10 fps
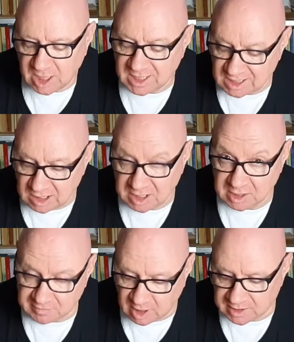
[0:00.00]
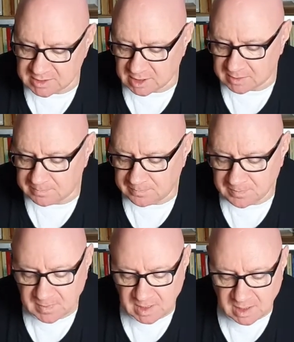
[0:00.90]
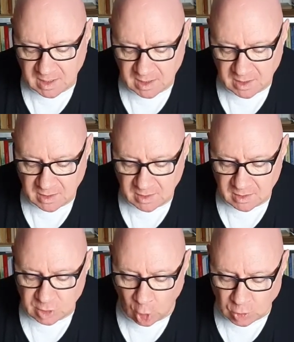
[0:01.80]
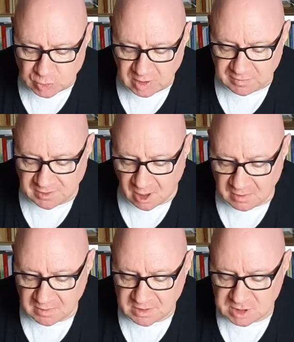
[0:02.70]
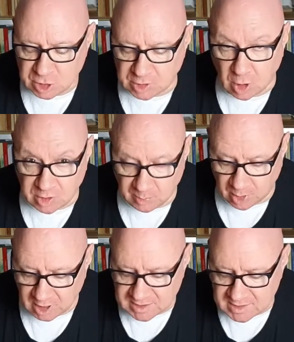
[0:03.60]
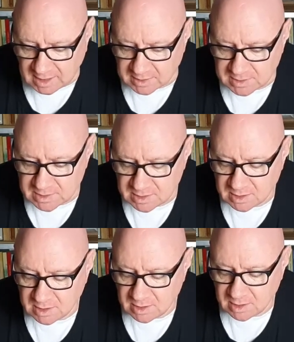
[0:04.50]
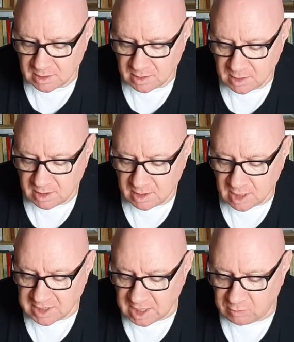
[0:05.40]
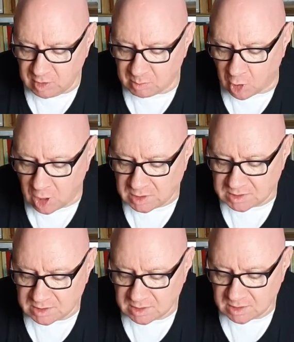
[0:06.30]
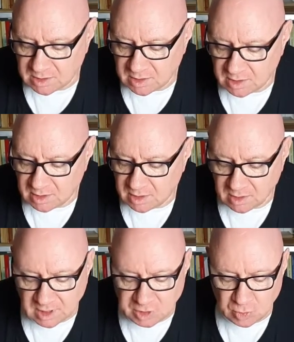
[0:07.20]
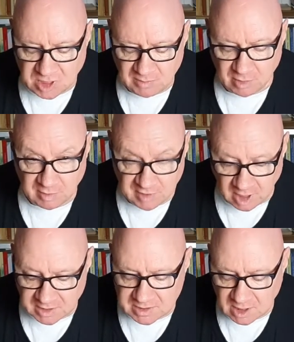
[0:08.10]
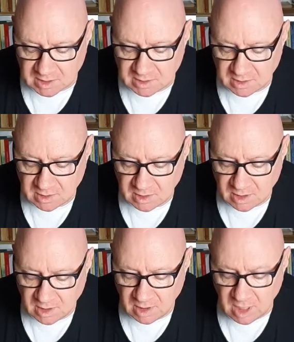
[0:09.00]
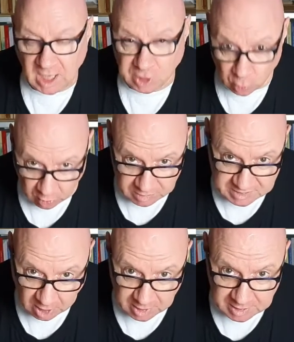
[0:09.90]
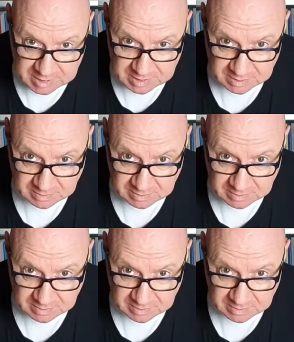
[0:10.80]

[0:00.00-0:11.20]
Clearly in Afghanistan. The whole train of thought did not occupy a second. I then remarked that you came from Afghanistan and you were astonished.